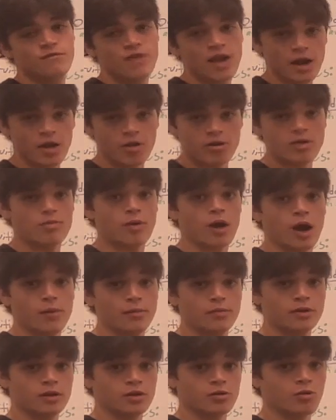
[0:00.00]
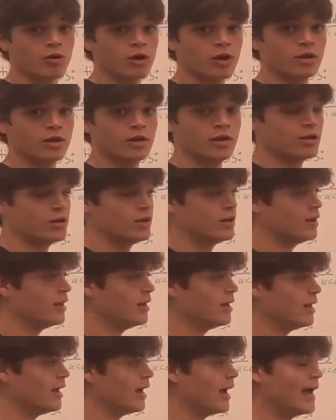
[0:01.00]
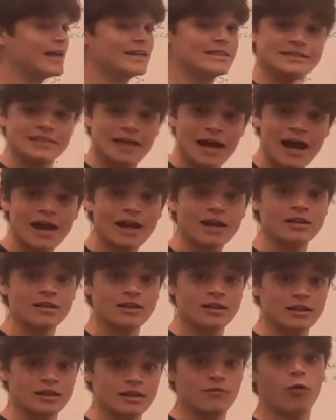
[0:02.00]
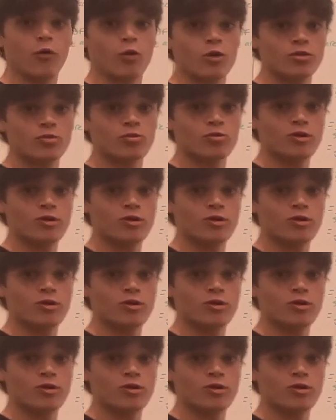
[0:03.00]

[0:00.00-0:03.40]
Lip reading: very popular one. exactly for the